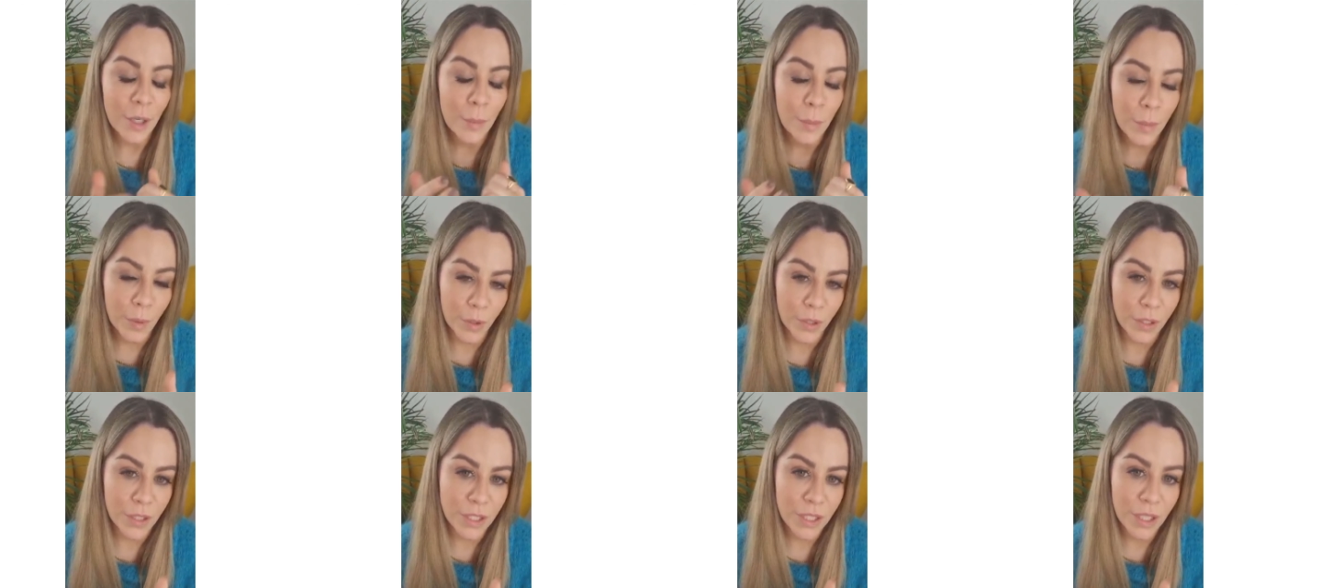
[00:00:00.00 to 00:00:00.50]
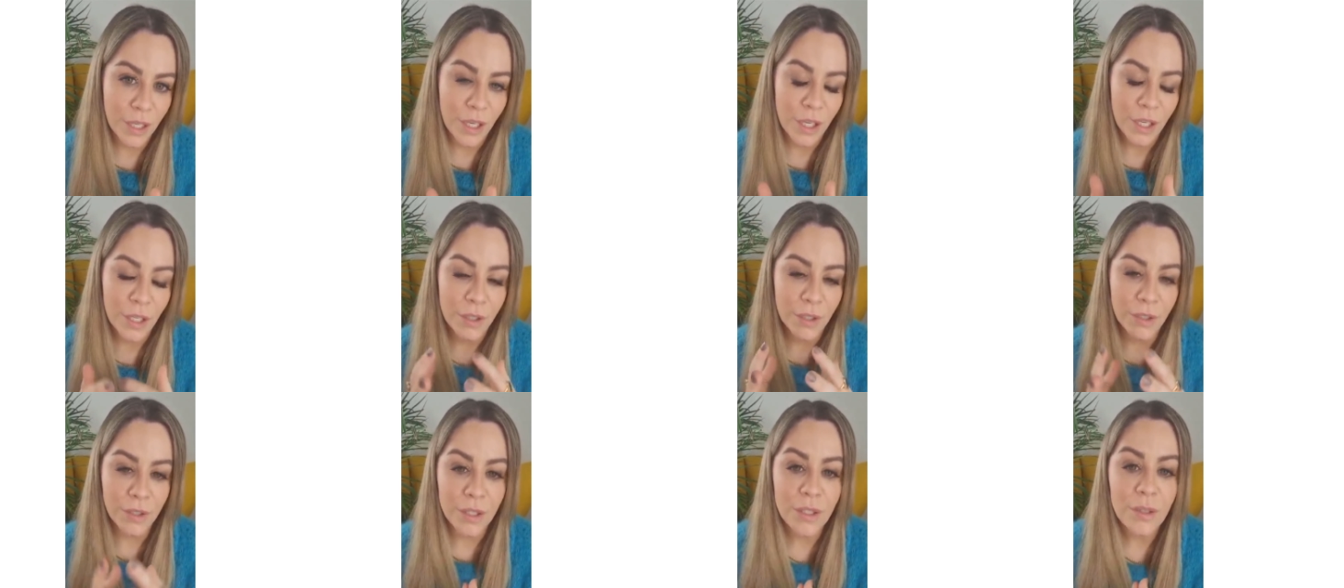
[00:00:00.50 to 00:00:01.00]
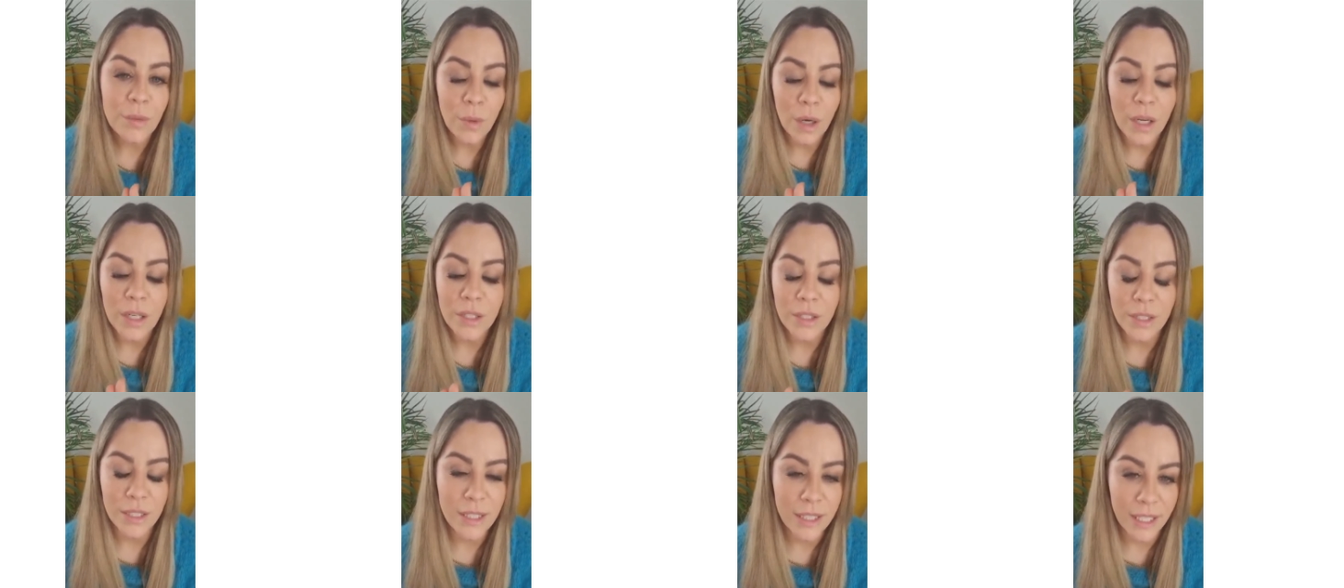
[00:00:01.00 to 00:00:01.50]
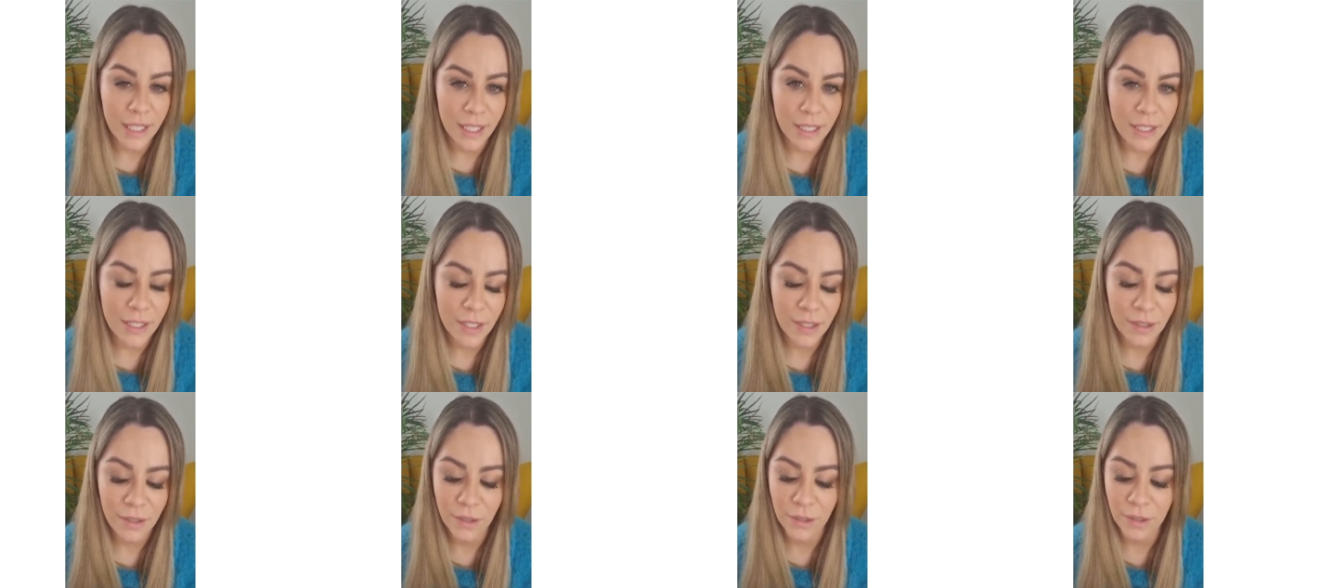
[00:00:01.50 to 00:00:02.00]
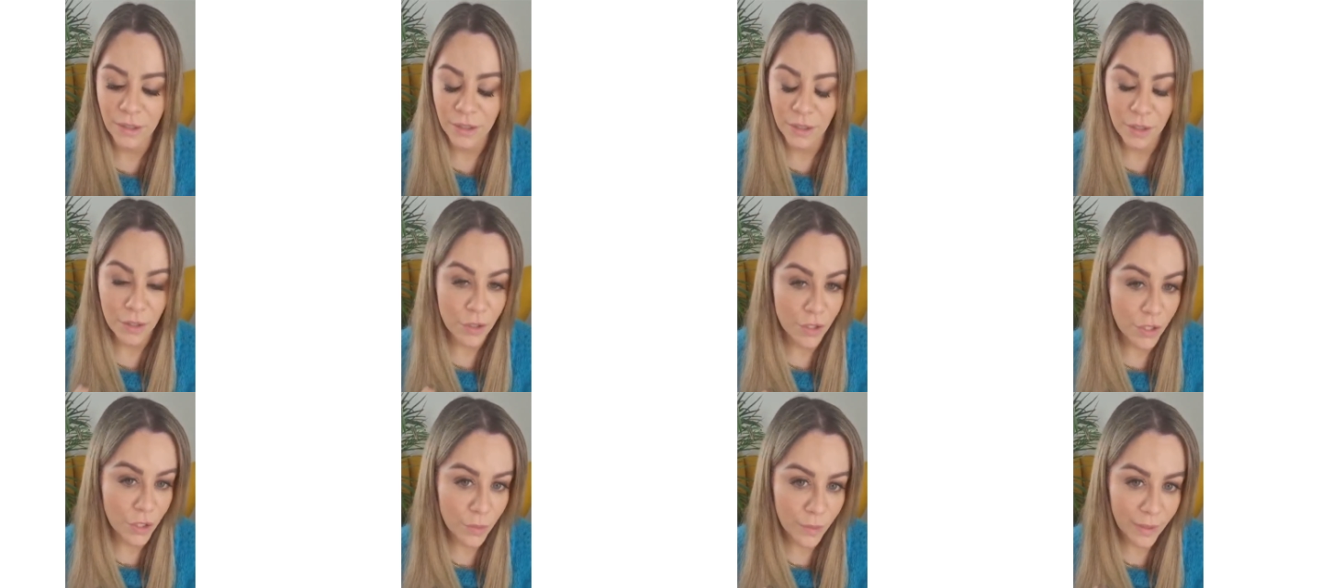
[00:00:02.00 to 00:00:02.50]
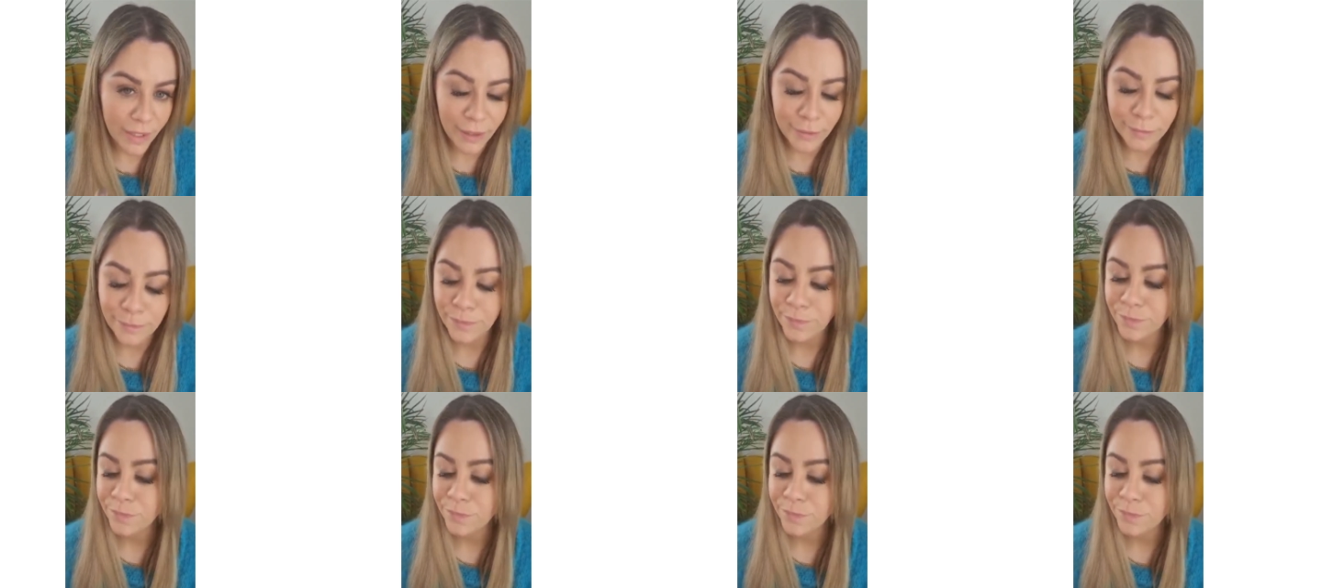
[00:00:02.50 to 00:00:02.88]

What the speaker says: But you do want your skin to look dewy,